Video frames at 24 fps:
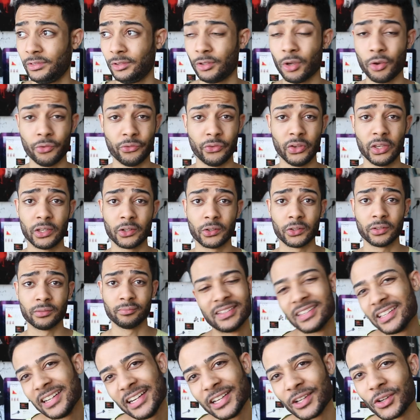Go figure.
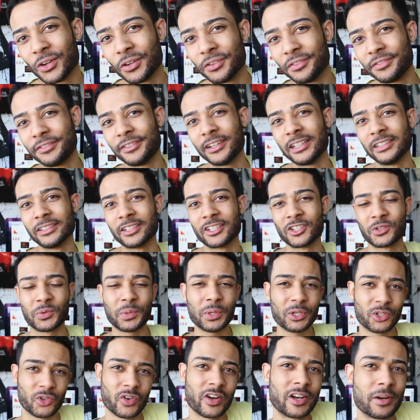And then it got fun because
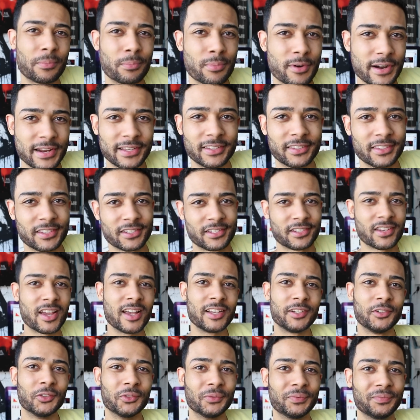we were trying to break the
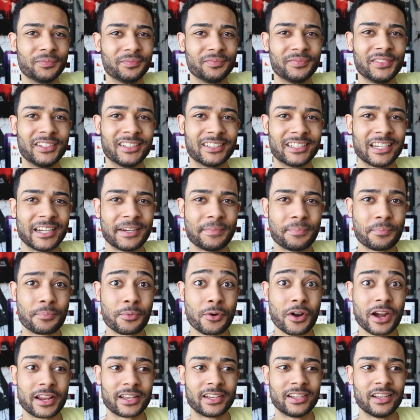cycle, okay,
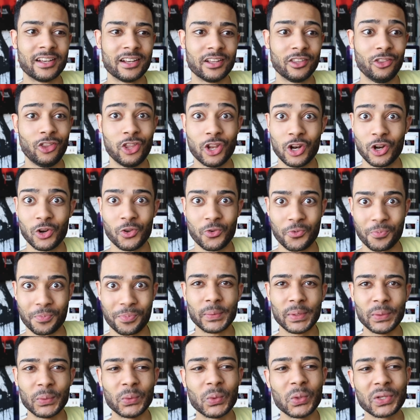break the loop.
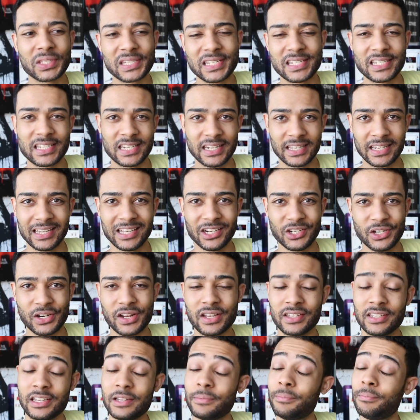We walked into the kitchen,
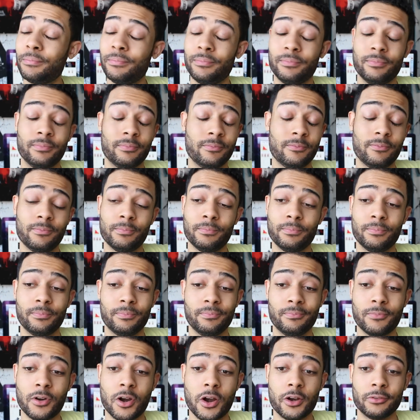I said,
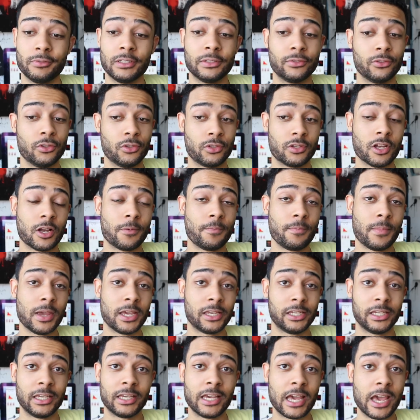bro, if you start
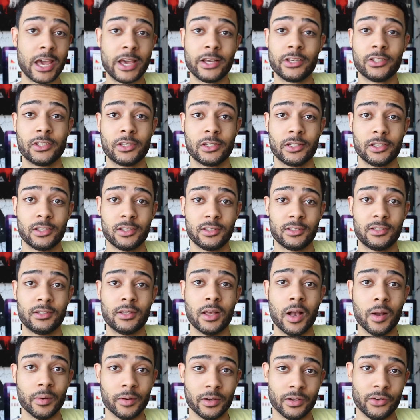making eggs,
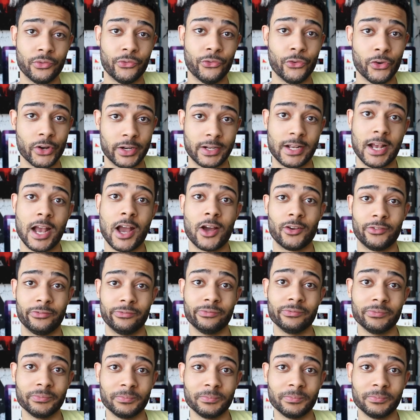I'm gonna freak out